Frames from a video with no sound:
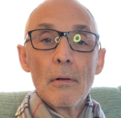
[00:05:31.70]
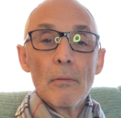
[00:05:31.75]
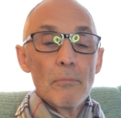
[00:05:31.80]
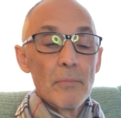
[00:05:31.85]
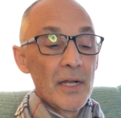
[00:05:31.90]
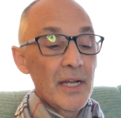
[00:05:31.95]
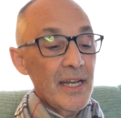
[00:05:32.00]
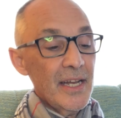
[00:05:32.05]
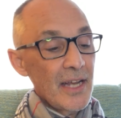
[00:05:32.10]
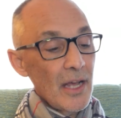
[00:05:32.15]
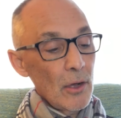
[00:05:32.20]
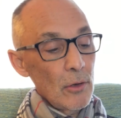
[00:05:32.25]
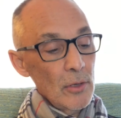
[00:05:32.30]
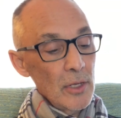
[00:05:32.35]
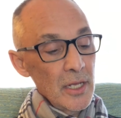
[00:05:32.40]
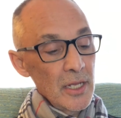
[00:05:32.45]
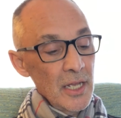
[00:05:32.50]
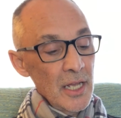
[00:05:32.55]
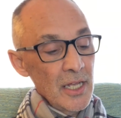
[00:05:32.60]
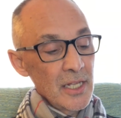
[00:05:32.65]
anyhow,
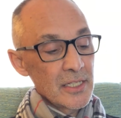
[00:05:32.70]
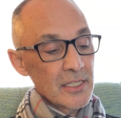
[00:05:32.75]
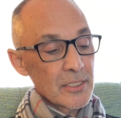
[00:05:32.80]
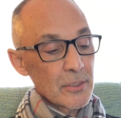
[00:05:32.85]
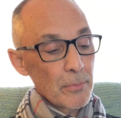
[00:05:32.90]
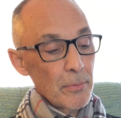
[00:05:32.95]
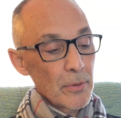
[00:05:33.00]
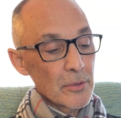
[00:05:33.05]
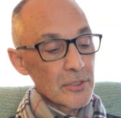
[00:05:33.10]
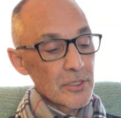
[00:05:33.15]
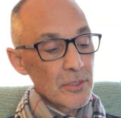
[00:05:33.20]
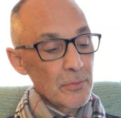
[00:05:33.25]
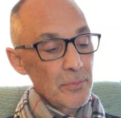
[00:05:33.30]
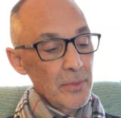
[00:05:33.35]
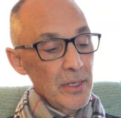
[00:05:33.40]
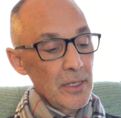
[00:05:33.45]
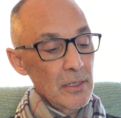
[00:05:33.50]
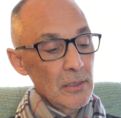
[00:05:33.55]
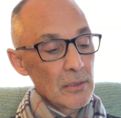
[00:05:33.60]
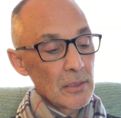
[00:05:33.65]
it's supposed to
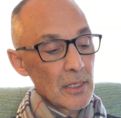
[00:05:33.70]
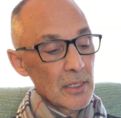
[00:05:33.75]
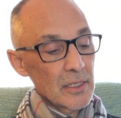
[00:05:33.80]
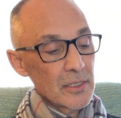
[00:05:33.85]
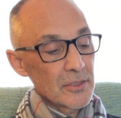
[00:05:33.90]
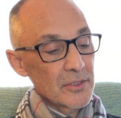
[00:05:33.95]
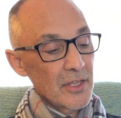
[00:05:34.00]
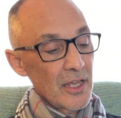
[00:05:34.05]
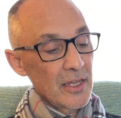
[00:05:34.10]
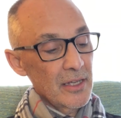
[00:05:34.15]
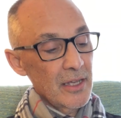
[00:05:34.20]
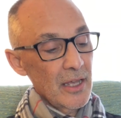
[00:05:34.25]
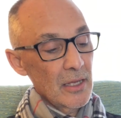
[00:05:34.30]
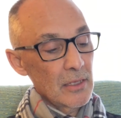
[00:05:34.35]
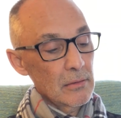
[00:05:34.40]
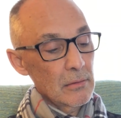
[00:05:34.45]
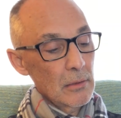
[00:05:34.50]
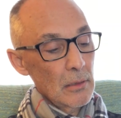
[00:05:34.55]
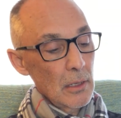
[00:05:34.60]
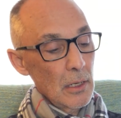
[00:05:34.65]
be, like I said
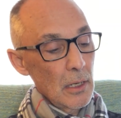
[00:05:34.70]
again,